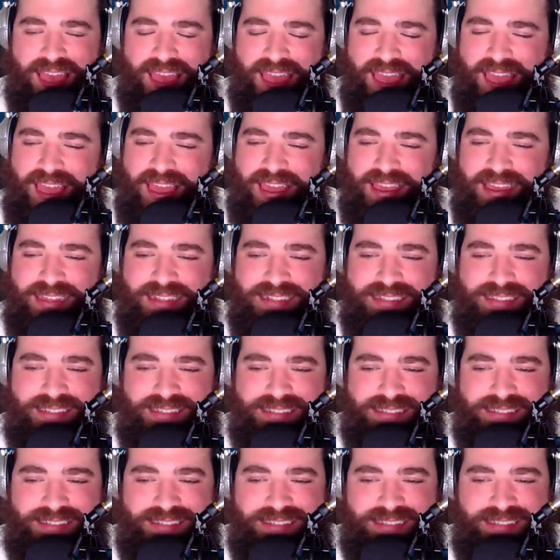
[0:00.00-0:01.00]
And
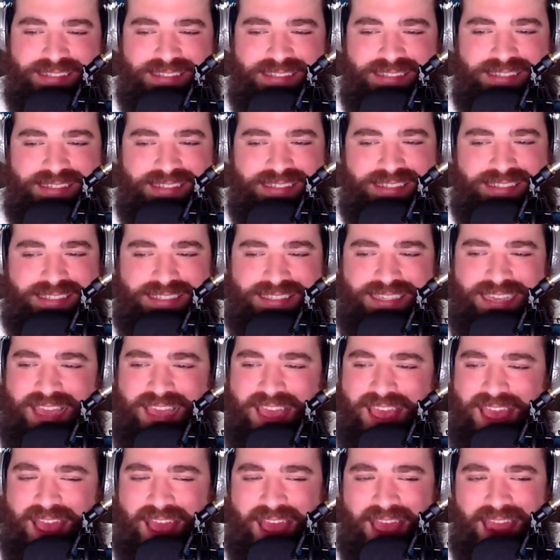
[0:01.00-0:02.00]

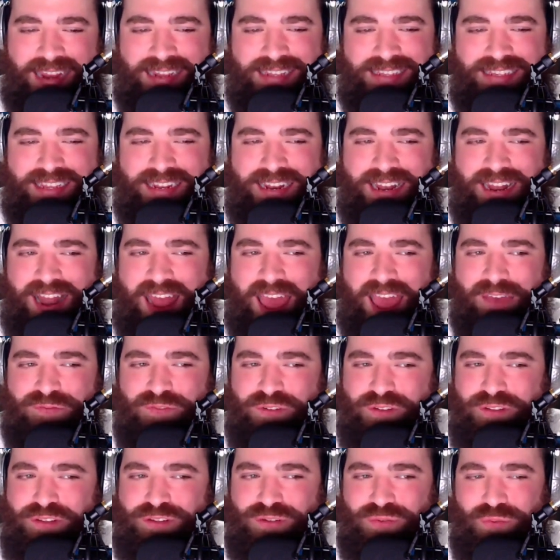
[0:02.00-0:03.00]
yeah, I didn't
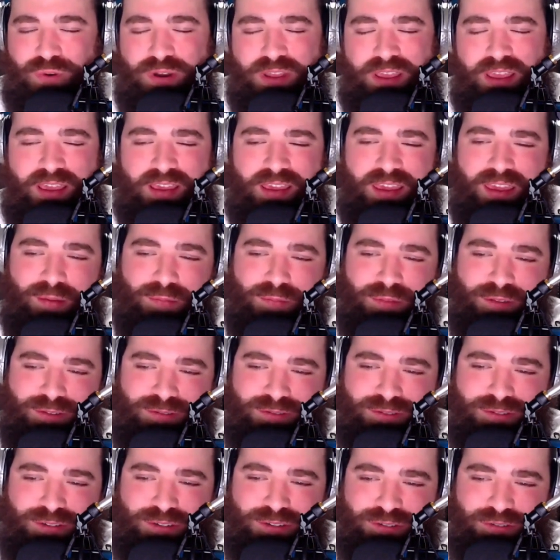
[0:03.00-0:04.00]
after the 28 game
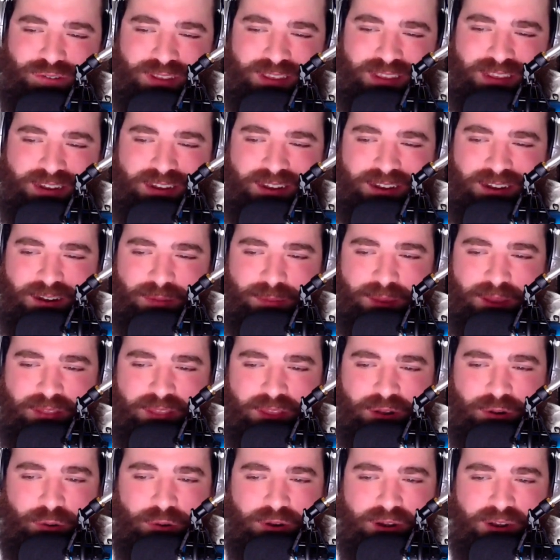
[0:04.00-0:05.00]
losing streak and hearing about
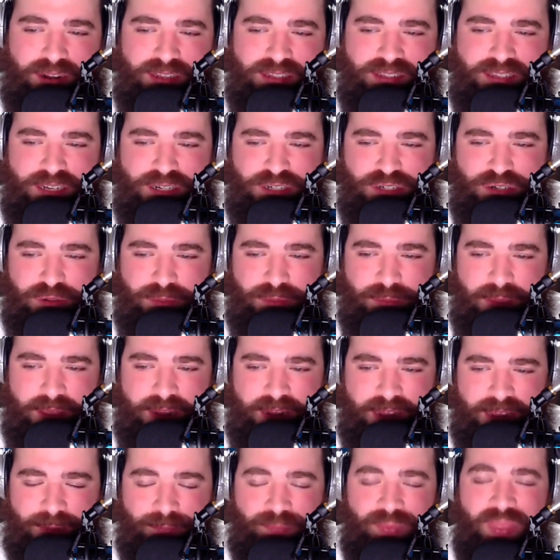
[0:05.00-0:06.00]
that organizational
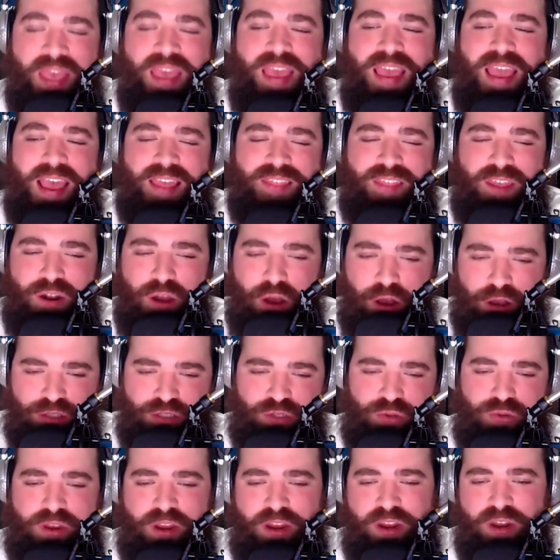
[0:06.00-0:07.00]
meeting, and then
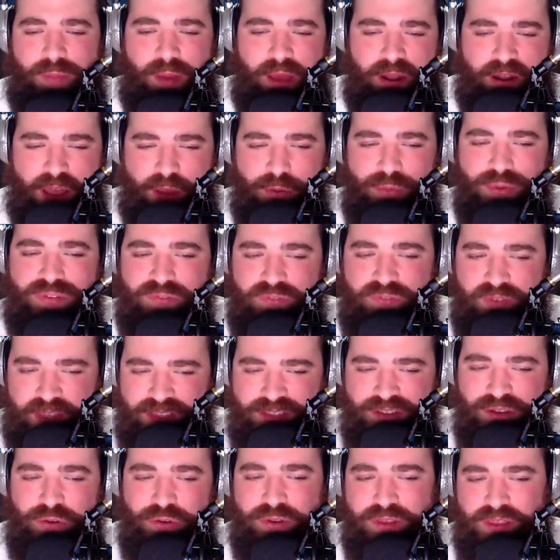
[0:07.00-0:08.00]
also hearing about how he
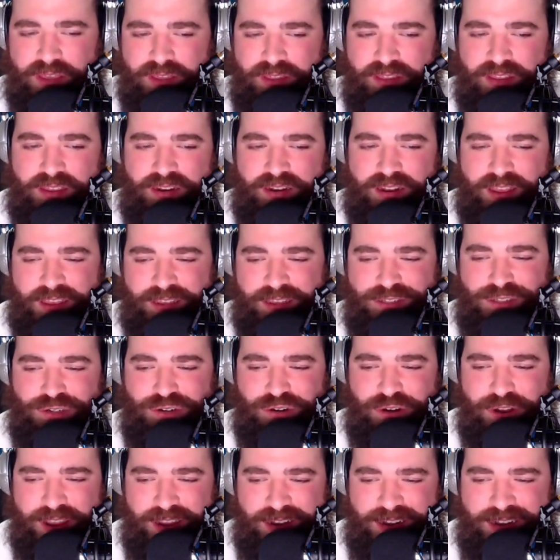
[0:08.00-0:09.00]
vetoed a Killian Hayes
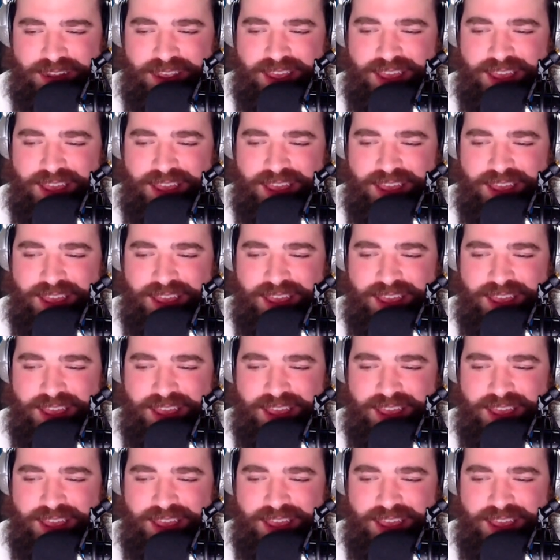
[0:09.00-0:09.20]
trade